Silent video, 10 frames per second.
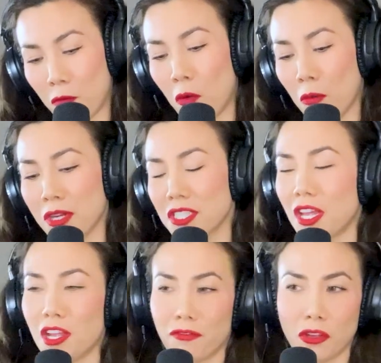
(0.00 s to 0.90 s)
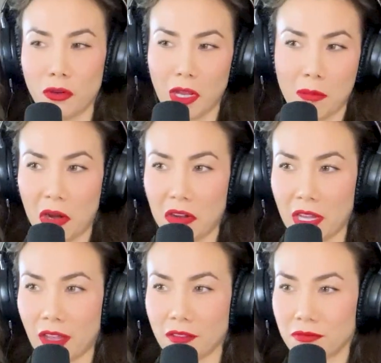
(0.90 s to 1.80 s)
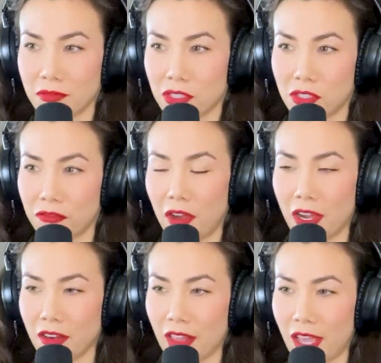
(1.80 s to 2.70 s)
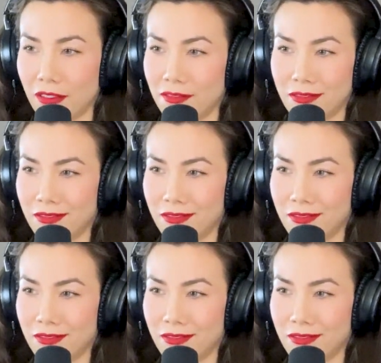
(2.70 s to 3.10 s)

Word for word: What would it take for you to get married again? Just to find that...